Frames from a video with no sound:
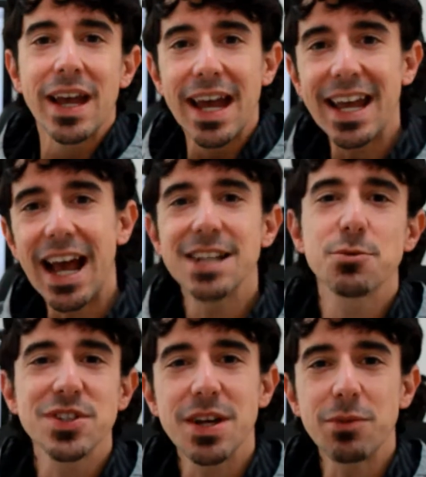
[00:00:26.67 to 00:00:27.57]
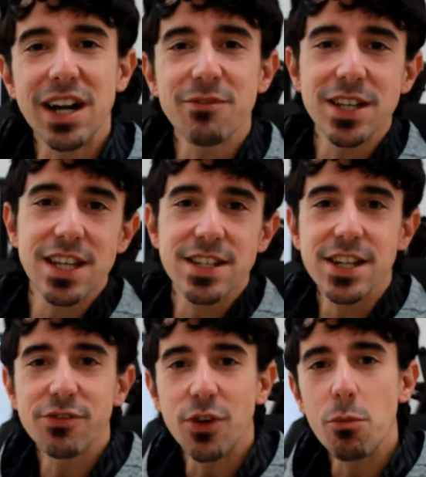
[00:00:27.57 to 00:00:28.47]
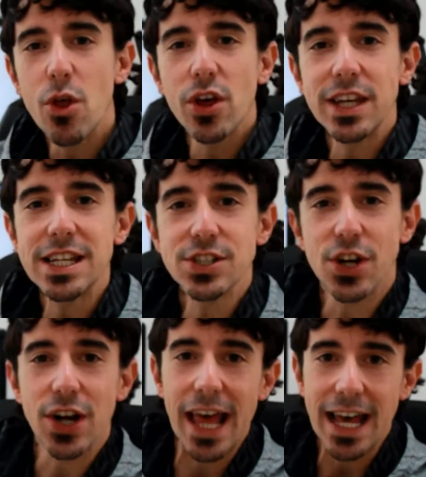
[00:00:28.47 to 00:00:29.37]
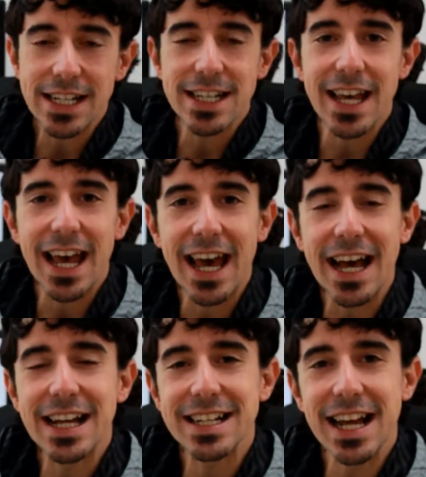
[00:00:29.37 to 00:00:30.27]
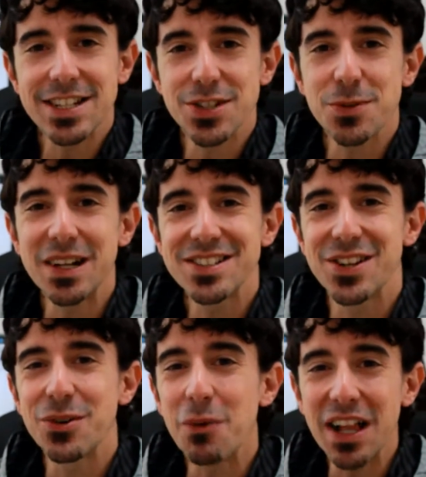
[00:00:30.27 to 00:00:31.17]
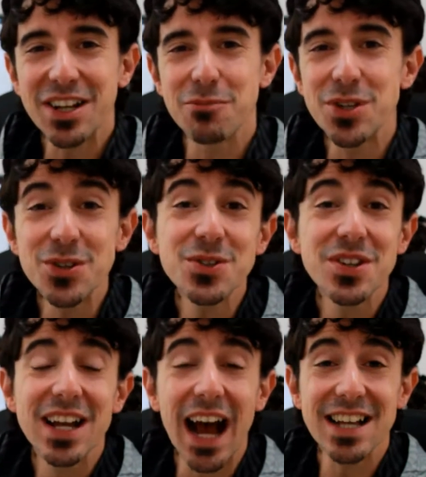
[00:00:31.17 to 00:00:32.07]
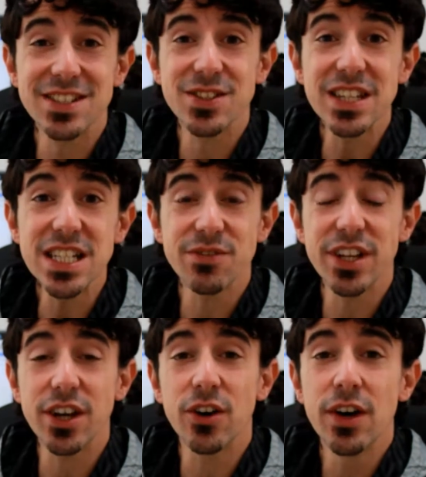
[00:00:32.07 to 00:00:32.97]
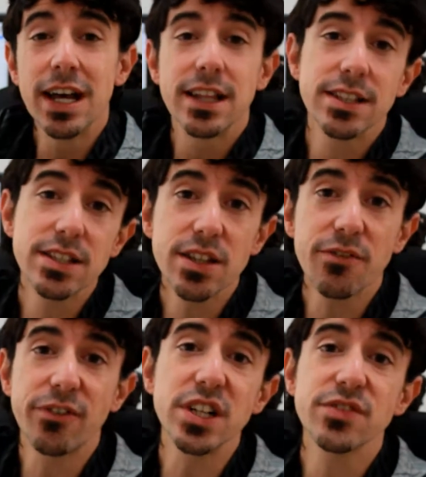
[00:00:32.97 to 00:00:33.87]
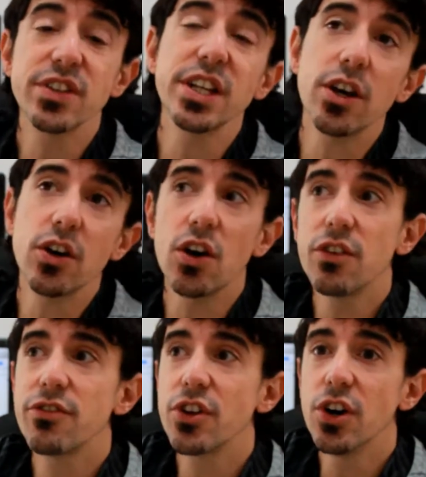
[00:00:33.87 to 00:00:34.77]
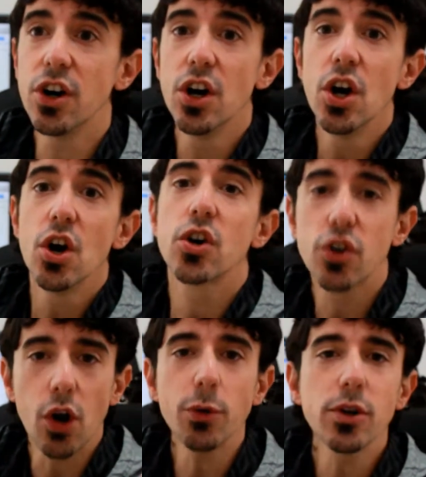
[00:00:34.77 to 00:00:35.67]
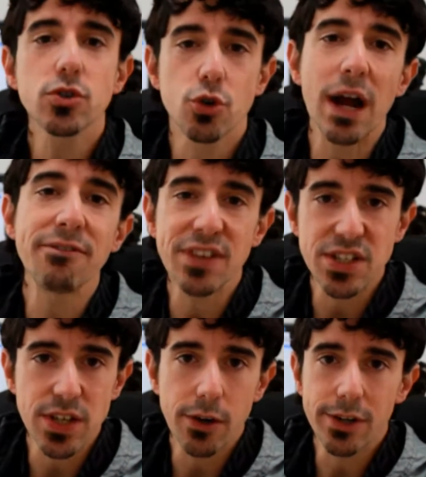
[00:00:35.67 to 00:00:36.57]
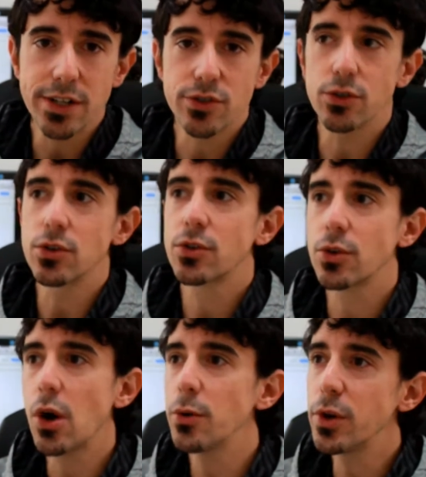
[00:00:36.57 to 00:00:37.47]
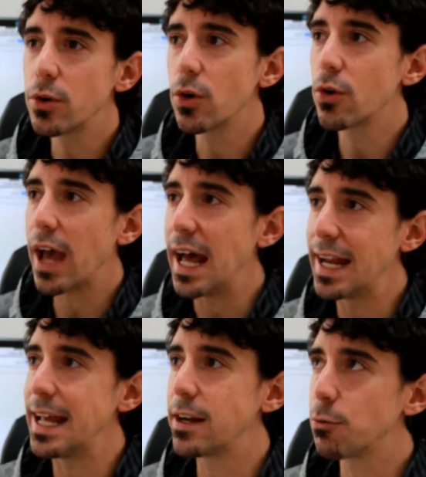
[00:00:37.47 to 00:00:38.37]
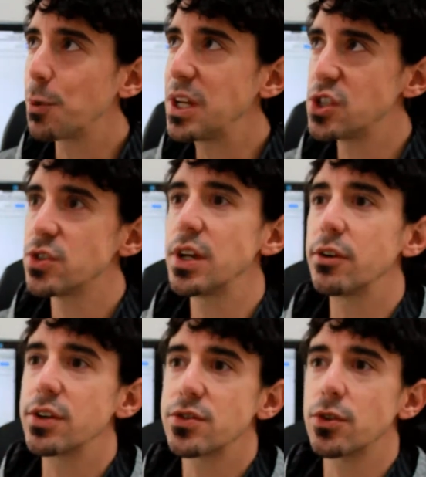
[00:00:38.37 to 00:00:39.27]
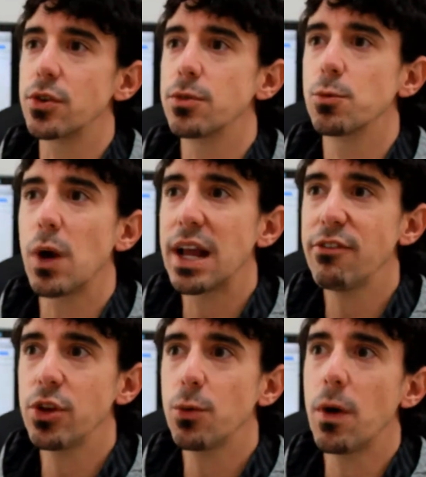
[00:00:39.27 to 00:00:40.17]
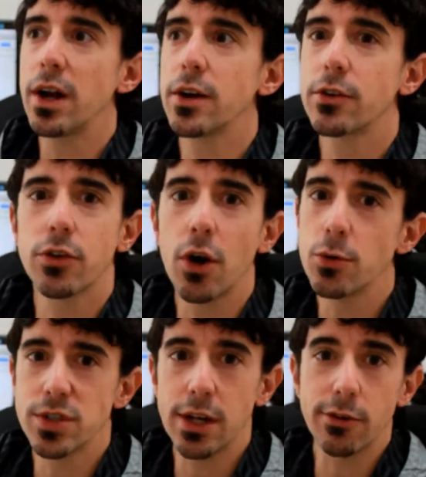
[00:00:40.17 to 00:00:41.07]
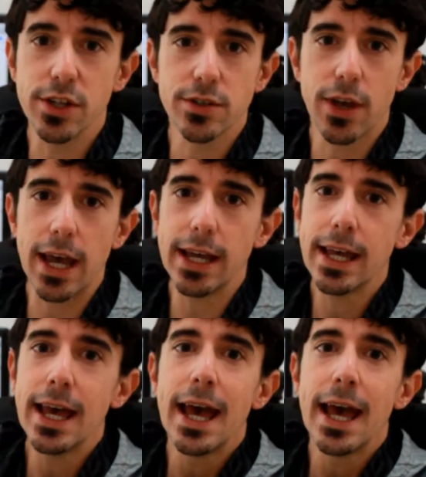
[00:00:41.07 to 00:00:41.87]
Hey guys, what's up? I'm Vazquez here from the internet, and I just wanted to welcome you guys to this video. This is the first video of the Grow Your Traffic series, or Grow Your Organic Reach series, or whatever you want to grow series, okay?